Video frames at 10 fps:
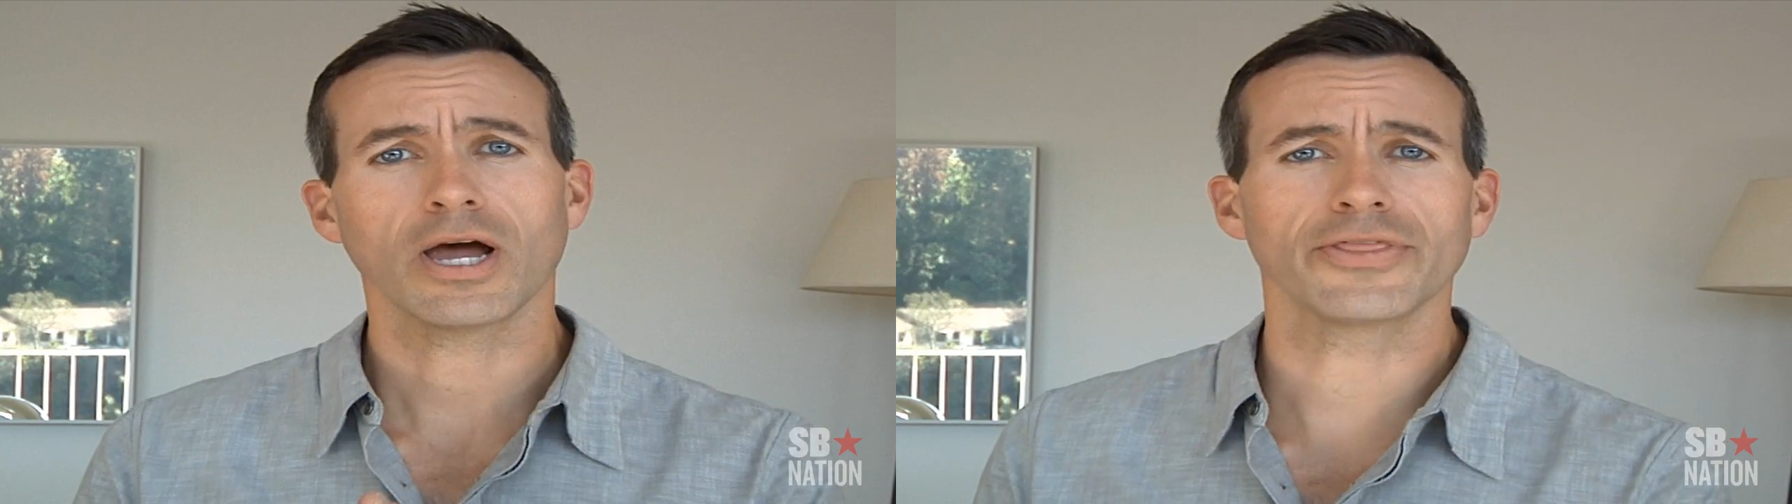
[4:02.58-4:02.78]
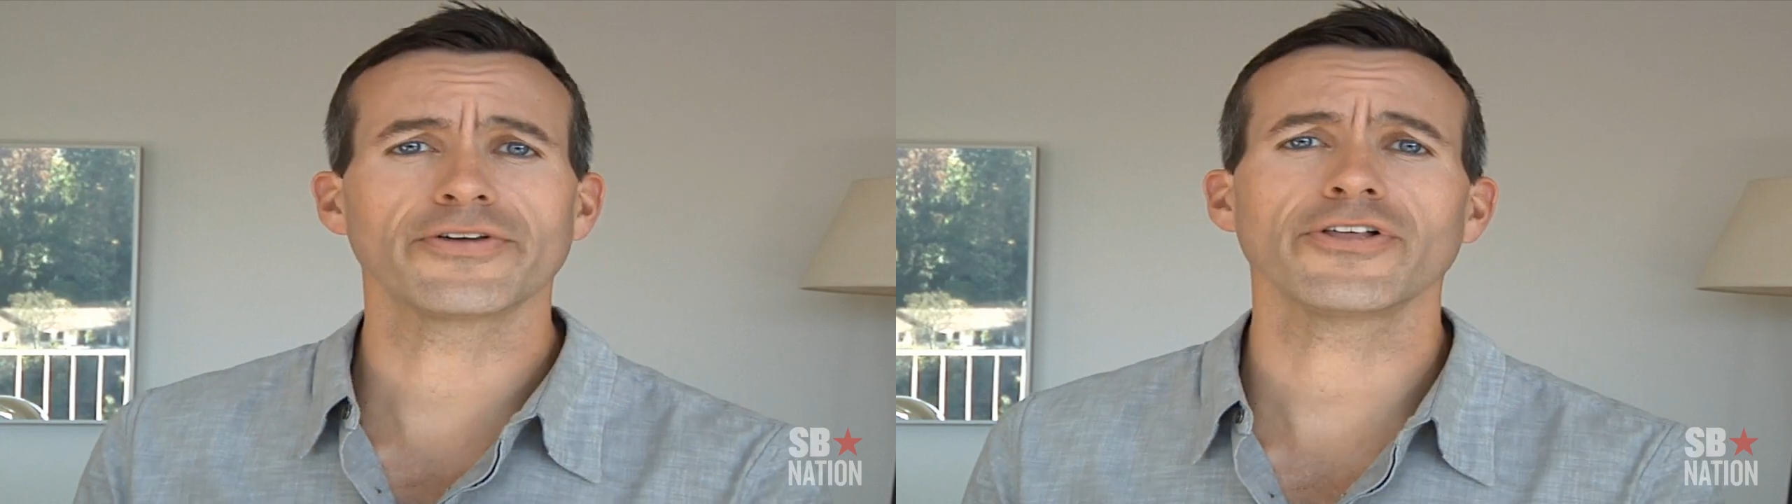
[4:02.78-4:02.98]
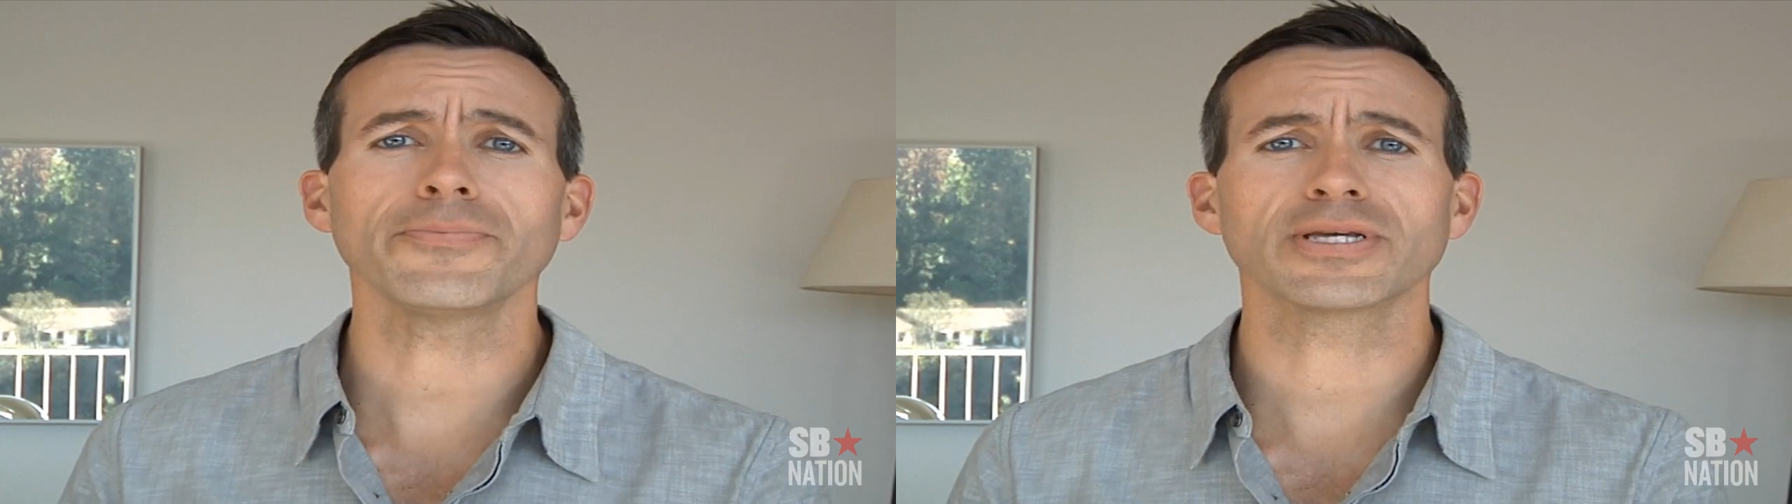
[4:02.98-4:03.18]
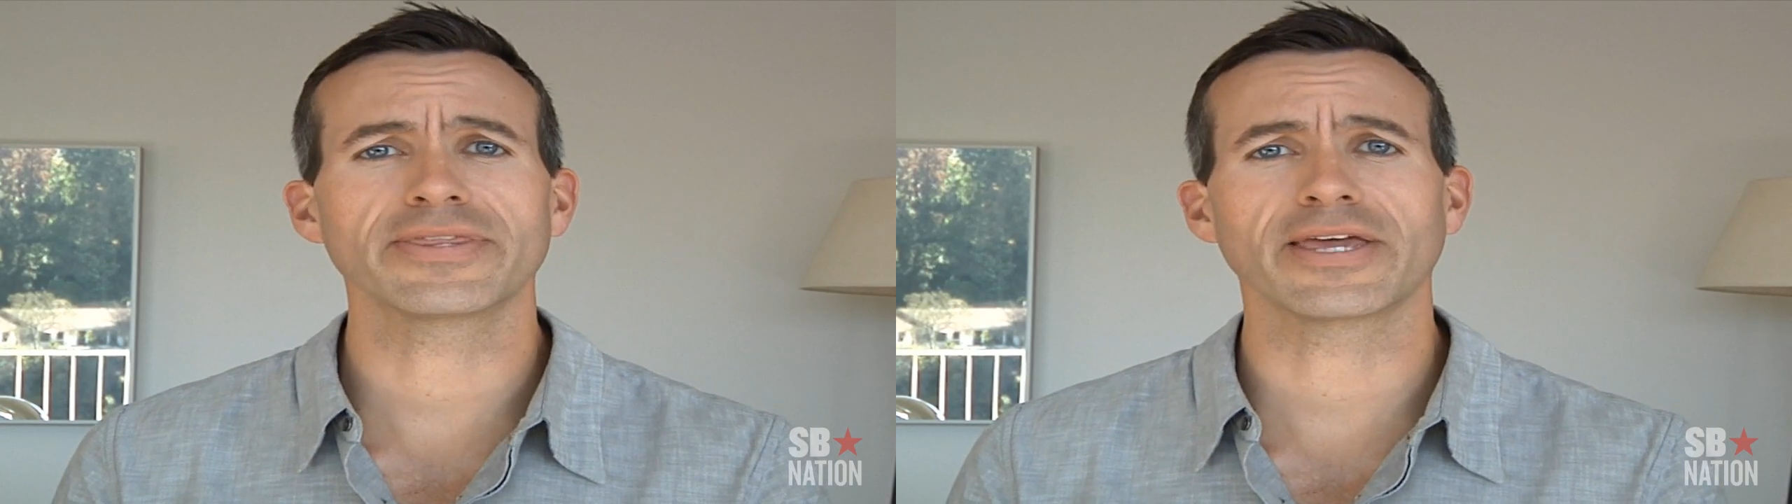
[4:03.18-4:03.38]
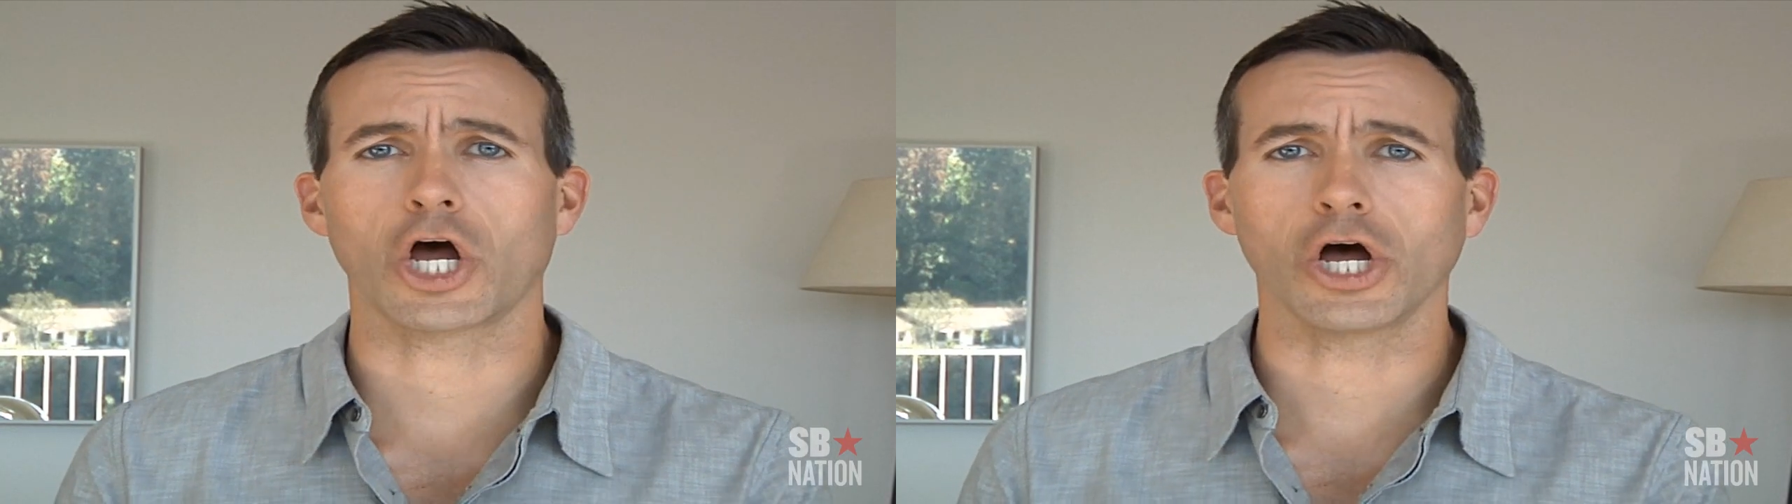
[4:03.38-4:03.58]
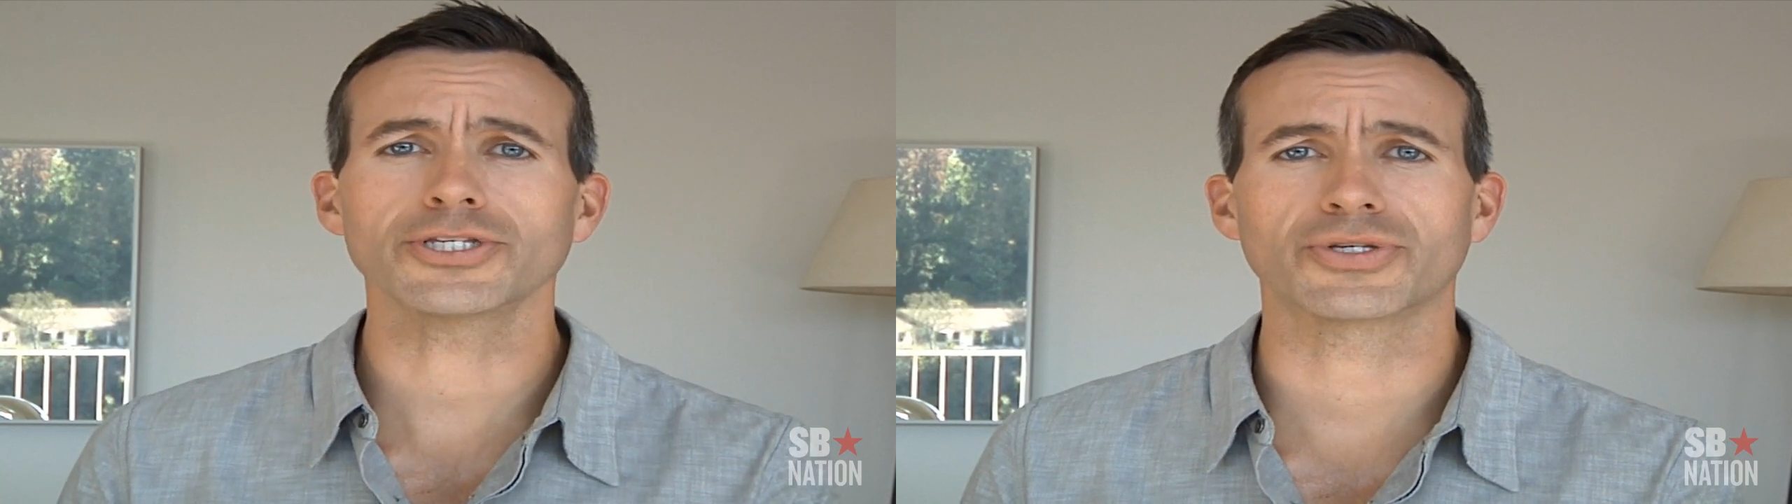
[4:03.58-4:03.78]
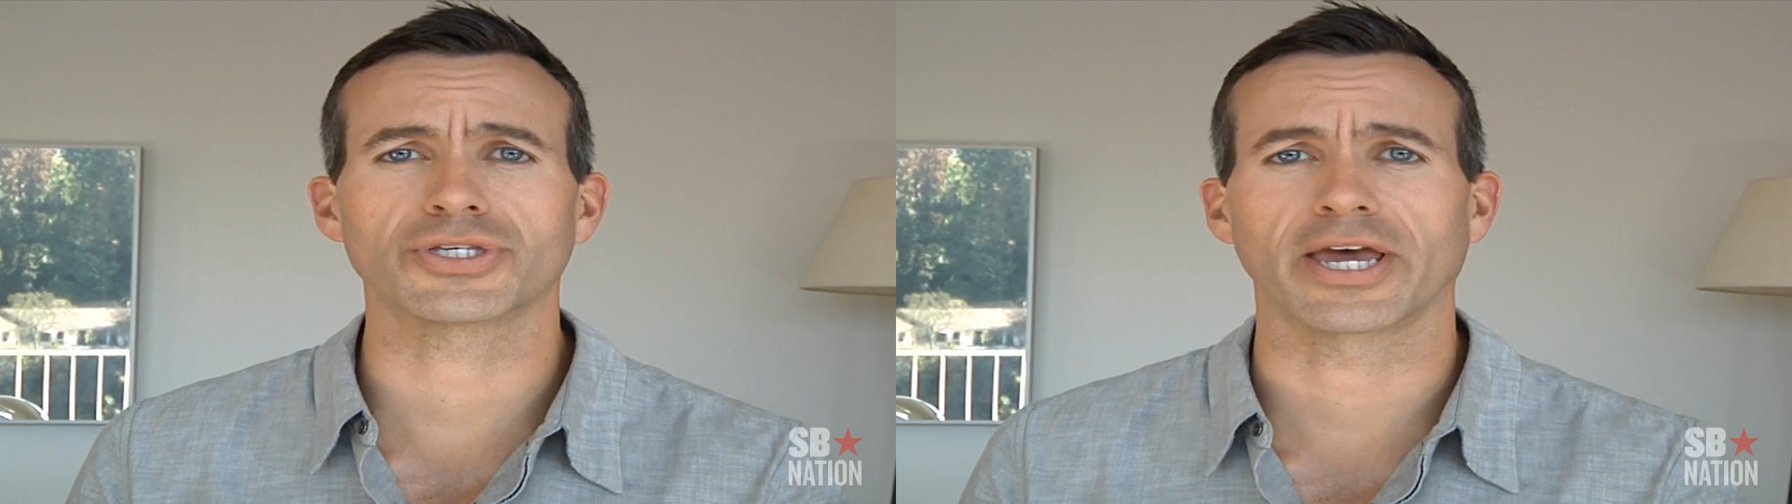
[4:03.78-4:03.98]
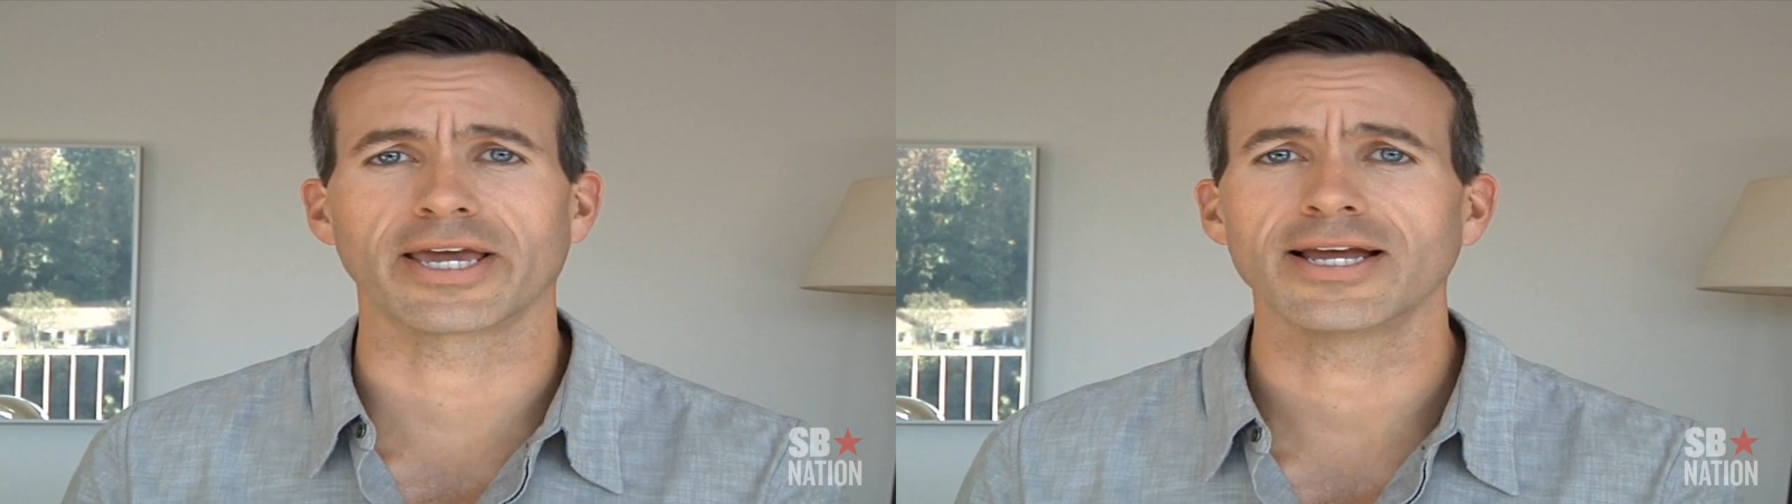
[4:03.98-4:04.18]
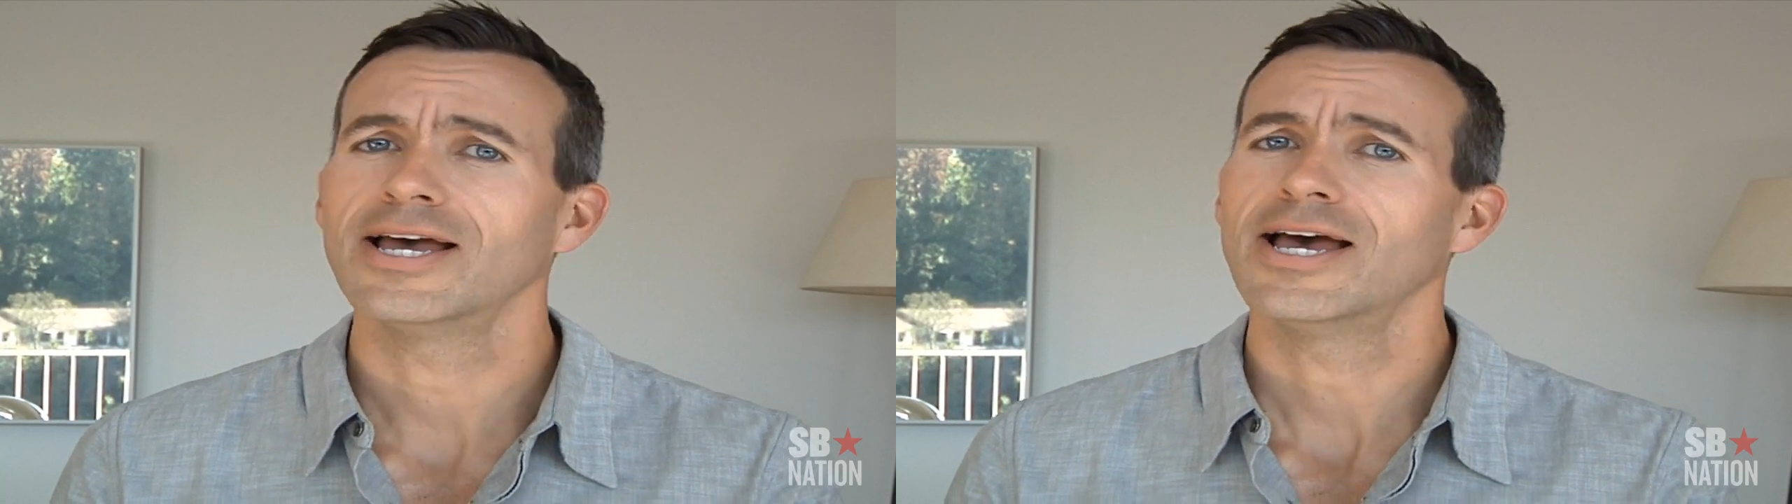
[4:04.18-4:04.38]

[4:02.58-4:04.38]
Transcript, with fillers: On the flip side, they also say